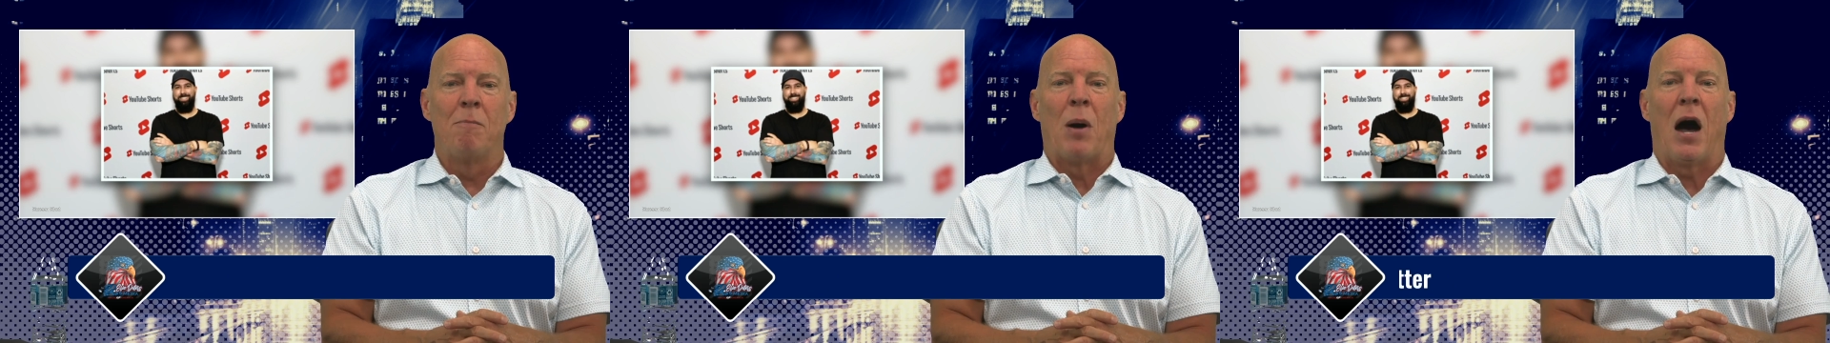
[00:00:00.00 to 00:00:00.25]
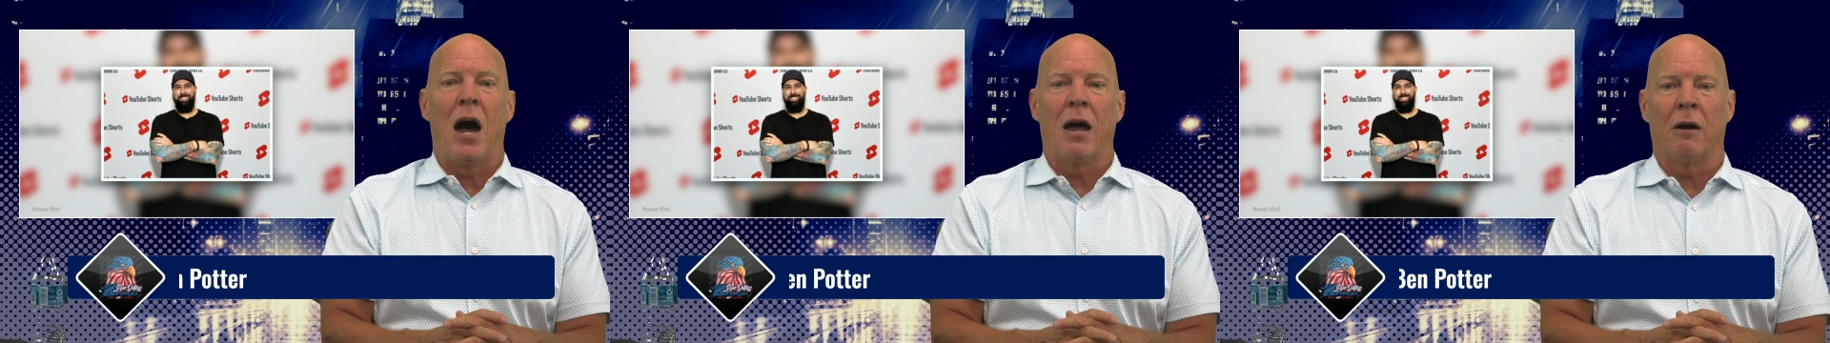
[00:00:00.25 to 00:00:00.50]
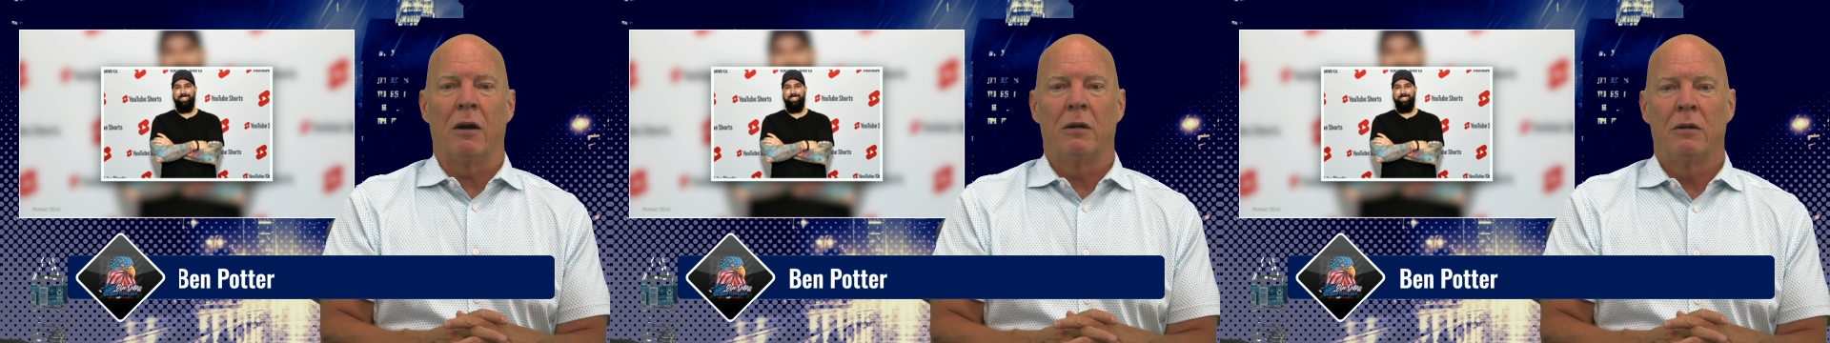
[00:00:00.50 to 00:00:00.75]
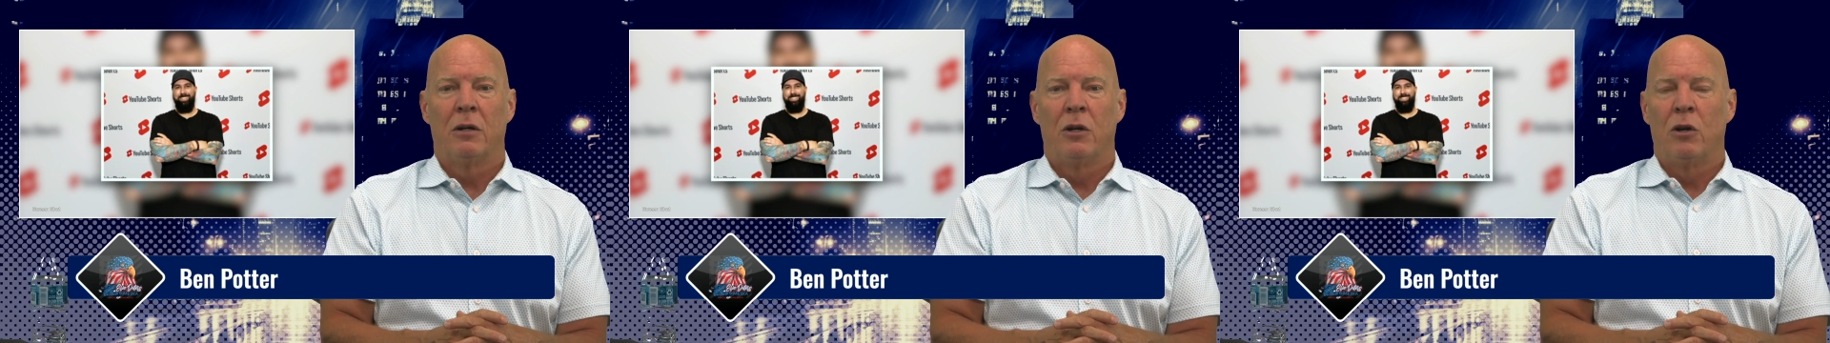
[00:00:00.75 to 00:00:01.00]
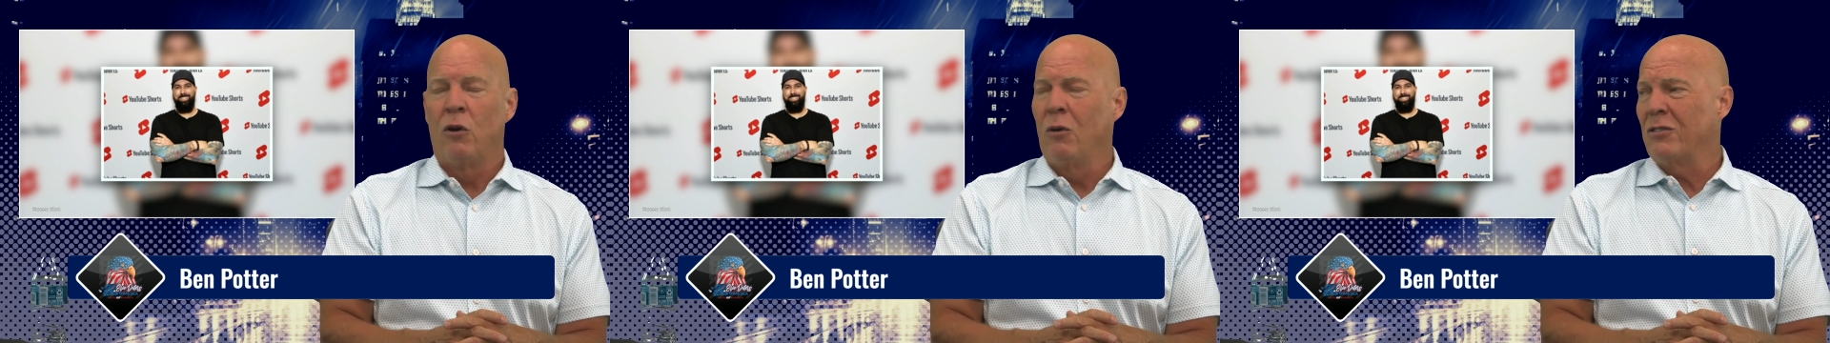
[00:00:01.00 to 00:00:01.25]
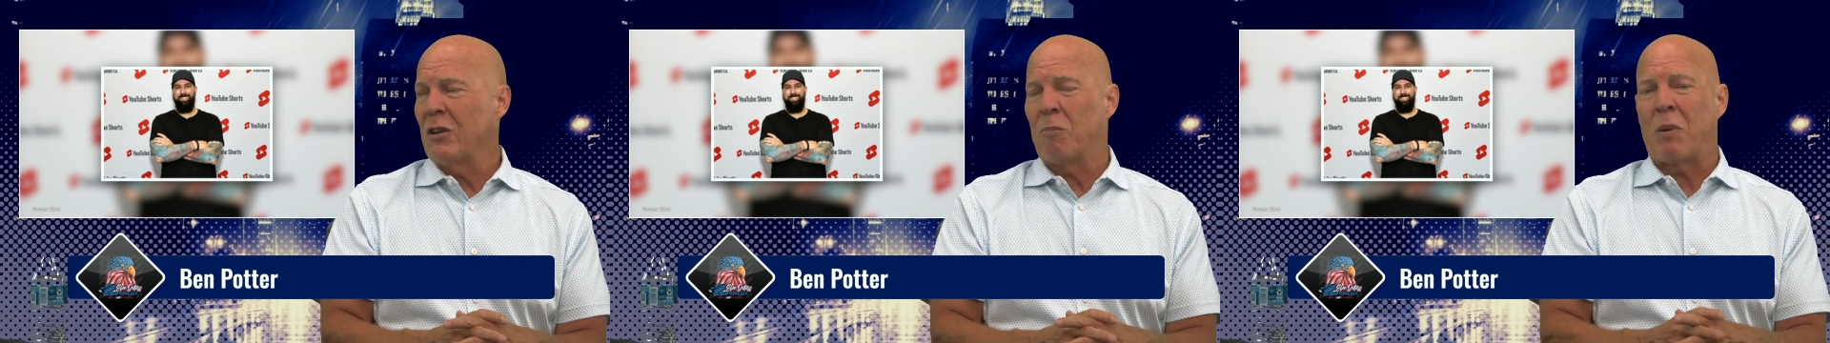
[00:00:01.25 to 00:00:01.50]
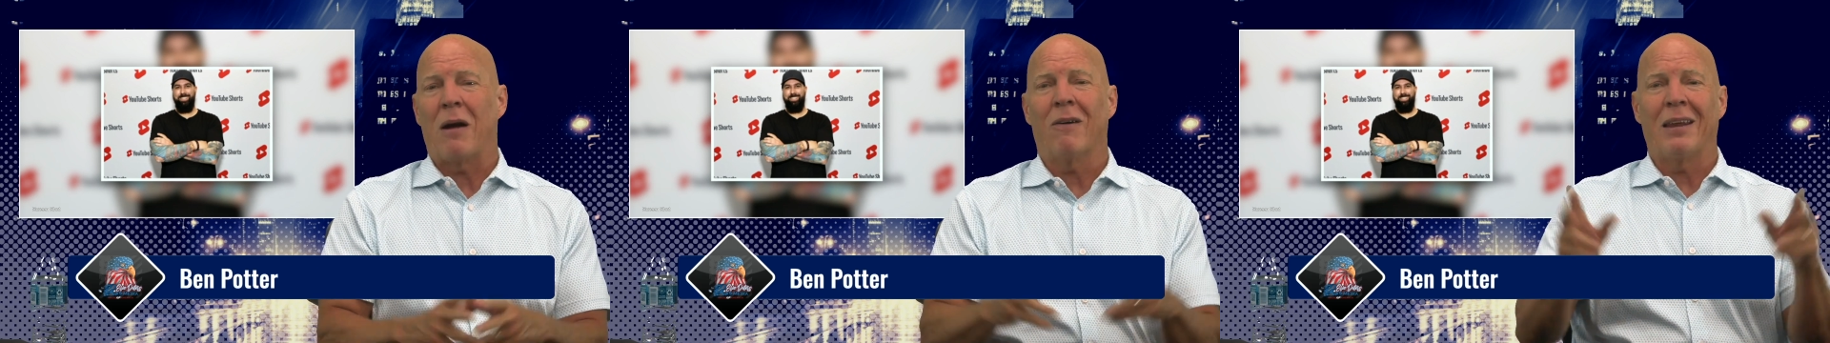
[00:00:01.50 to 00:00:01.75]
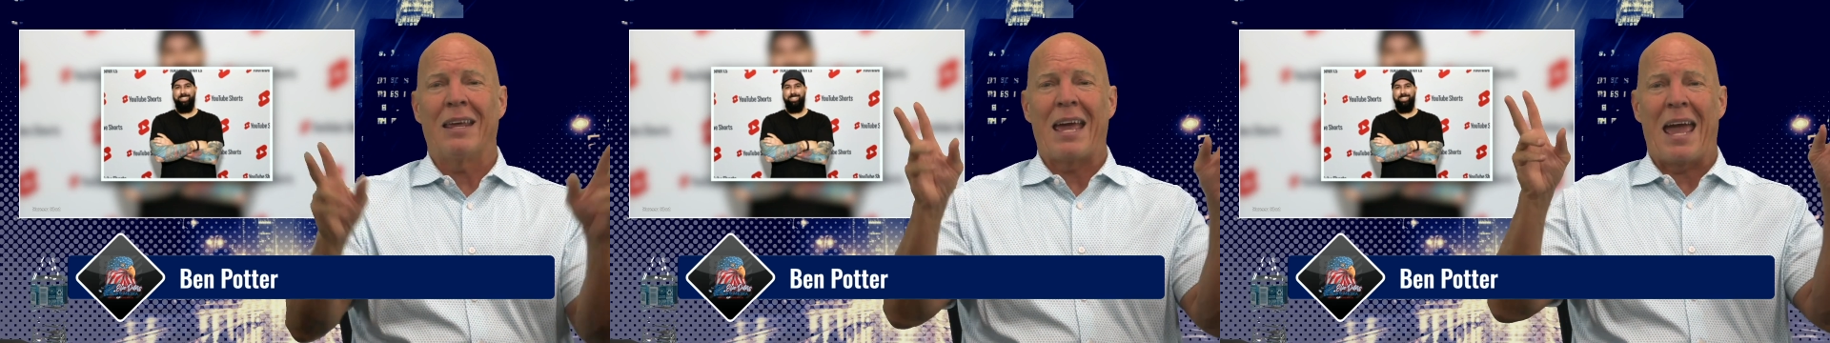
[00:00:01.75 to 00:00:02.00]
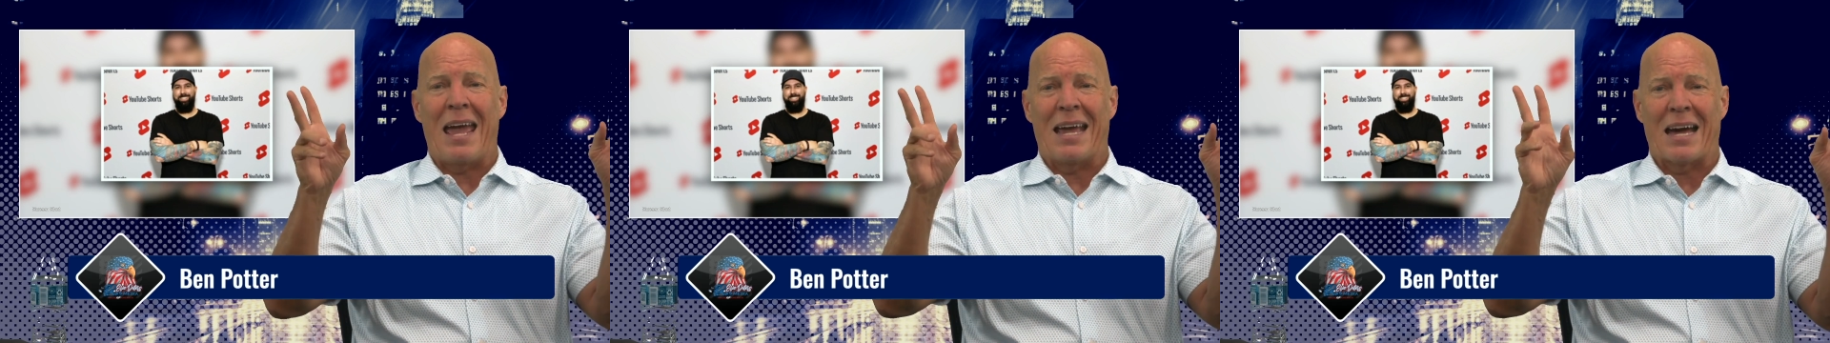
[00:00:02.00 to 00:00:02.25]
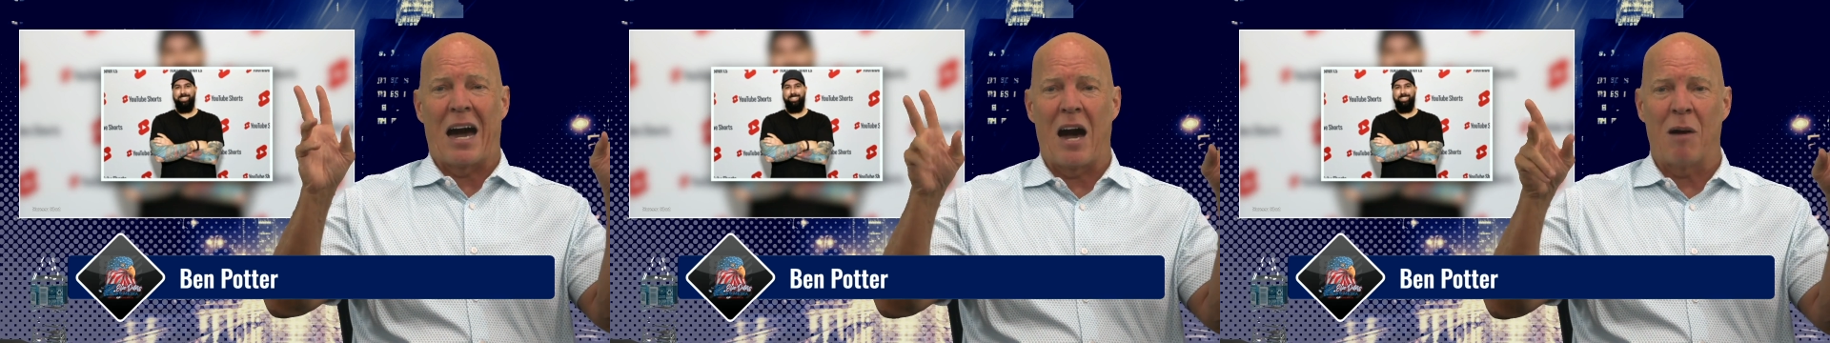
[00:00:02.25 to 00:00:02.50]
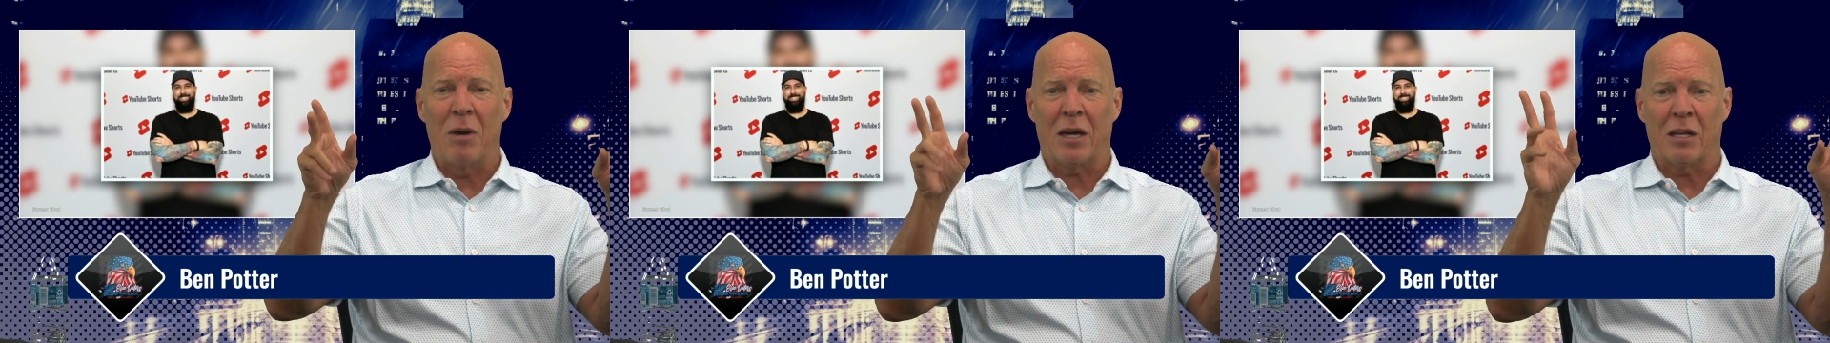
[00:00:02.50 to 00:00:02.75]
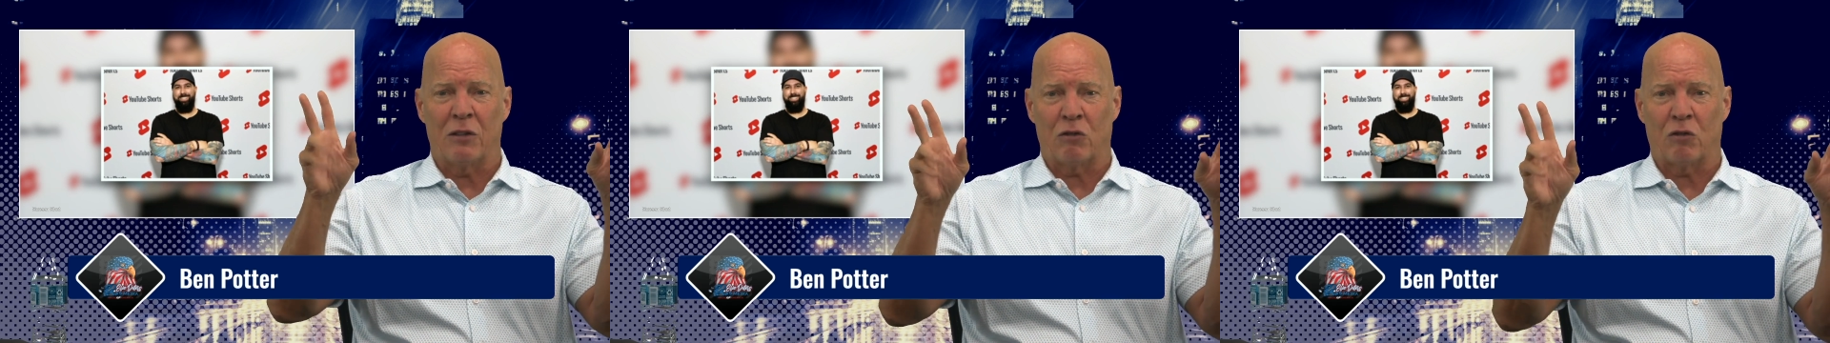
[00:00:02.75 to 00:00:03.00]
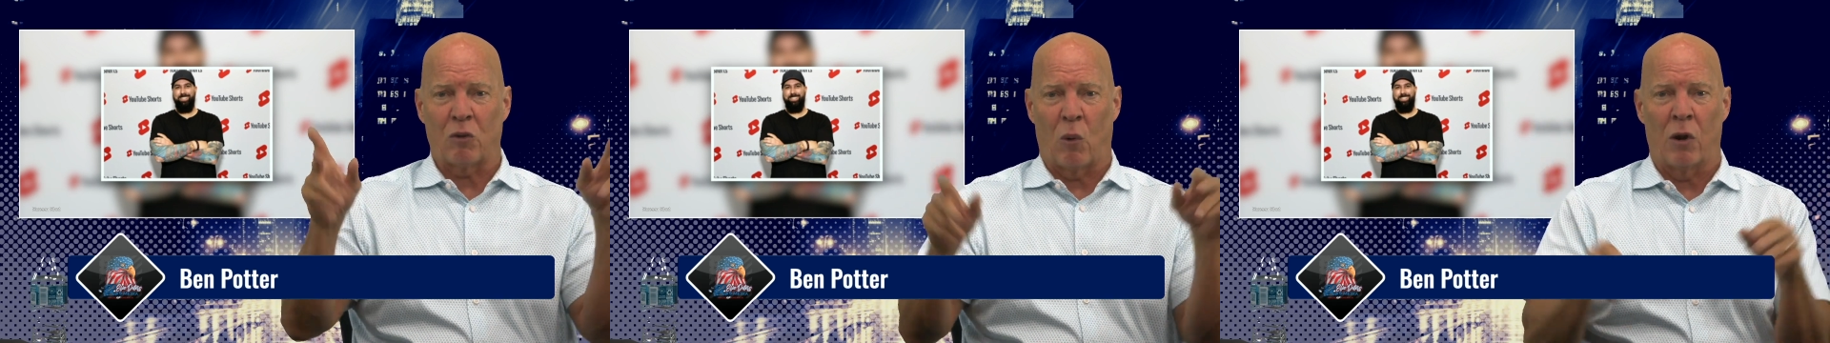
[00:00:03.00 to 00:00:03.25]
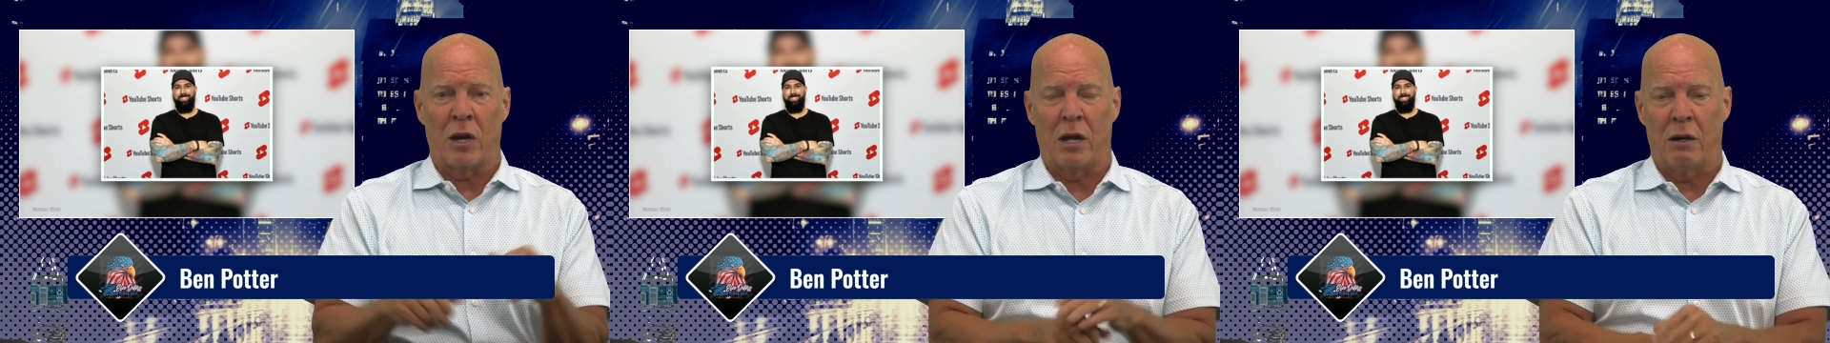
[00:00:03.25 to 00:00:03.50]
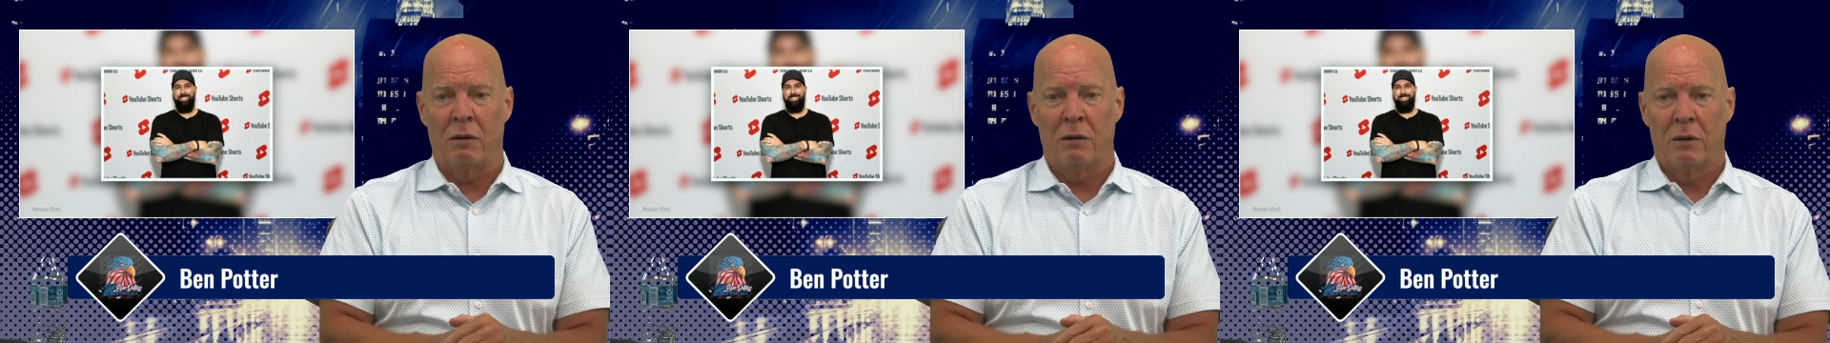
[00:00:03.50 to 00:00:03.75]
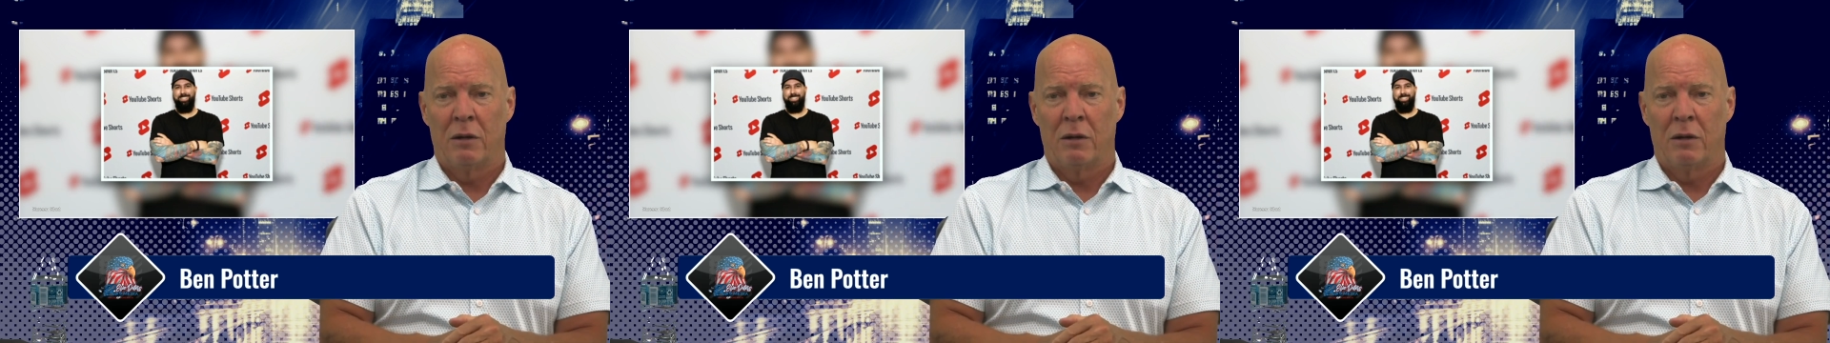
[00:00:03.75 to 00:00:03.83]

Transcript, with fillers: Potter, who is apparently a comic historian,